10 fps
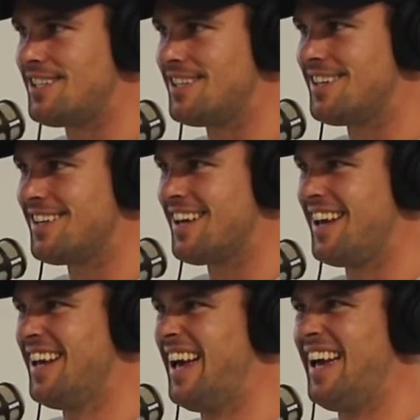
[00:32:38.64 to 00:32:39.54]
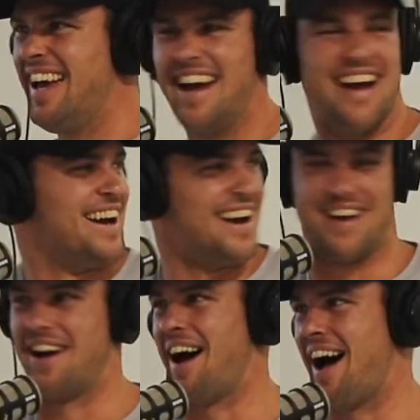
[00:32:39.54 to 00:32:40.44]
We're going to
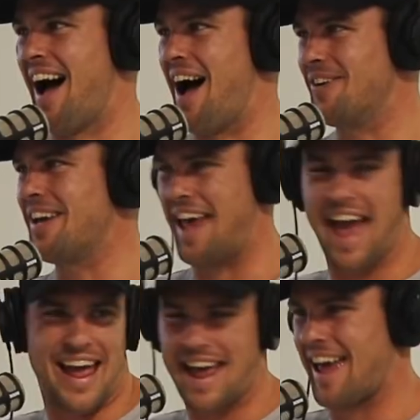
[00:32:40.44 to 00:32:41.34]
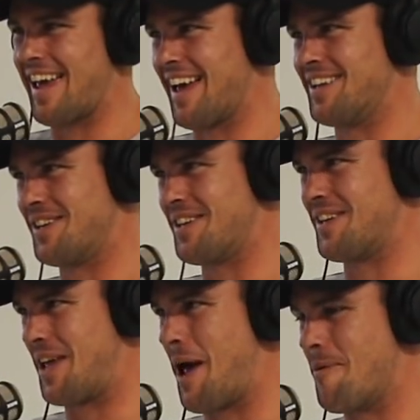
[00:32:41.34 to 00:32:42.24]
pair around there. Might have to flick
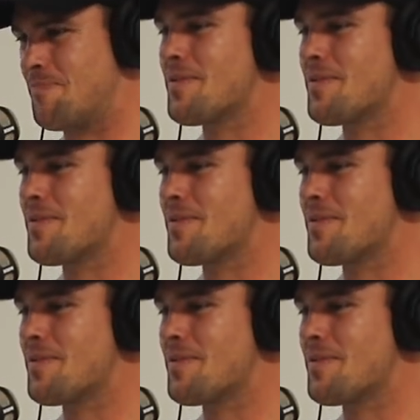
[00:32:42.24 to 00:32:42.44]
you on.